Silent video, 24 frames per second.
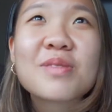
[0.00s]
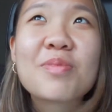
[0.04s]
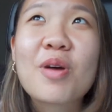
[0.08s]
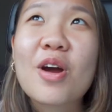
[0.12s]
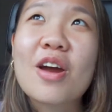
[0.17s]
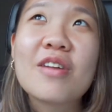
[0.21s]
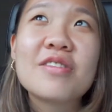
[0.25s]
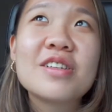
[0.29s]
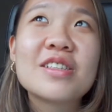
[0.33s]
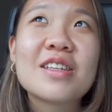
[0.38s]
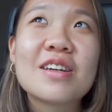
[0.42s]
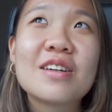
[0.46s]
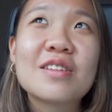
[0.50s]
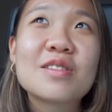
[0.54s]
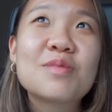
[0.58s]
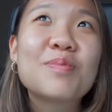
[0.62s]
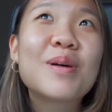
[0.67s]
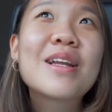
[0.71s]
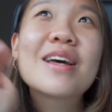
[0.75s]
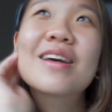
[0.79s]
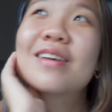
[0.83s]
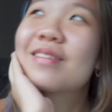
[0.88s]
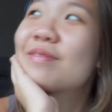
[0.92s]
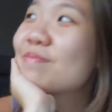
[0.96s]
about Harry Styles,
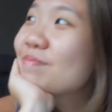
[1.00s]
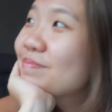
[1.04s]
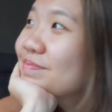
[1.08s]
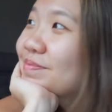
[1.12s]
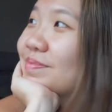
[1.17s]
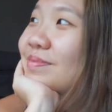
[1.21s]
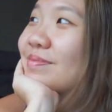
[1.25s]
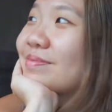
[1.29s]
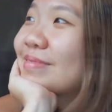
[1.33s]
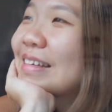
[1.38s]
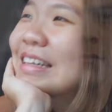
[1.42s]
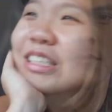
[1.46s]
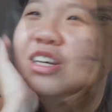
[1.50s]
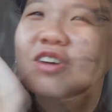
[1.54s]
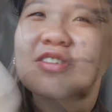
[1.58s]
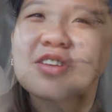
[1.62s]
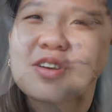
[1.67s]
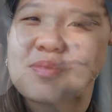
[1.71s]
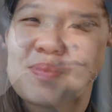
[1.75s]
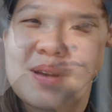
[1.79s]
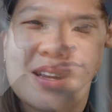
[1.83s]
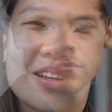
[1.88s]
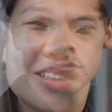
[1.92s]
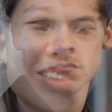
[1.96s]
but like, that's all
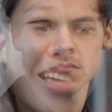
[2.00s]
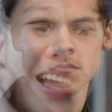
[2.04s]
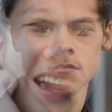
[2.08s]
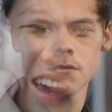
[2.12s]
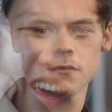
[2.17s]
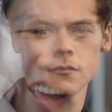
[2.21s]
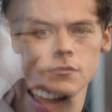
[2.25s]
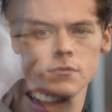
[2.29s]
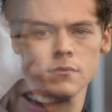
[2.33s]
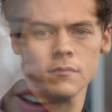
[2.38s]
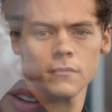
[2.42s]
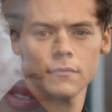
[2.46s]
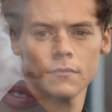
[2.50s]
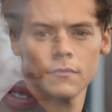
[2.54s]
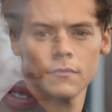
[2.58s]
the opinions I have.